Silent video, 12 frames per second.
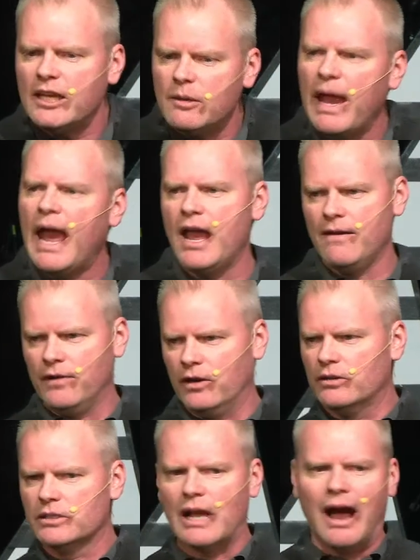
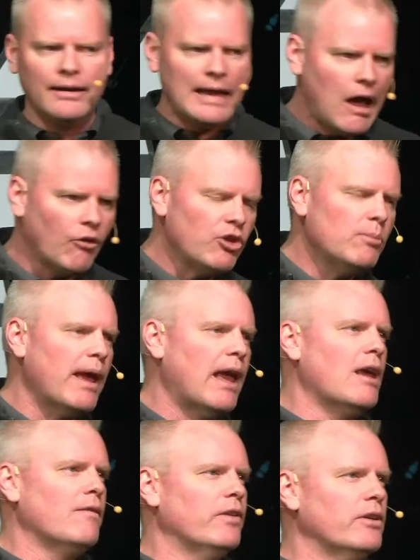behaviors, unhealthy
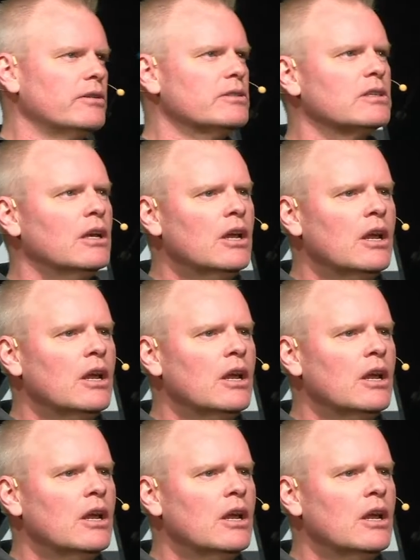behaviors,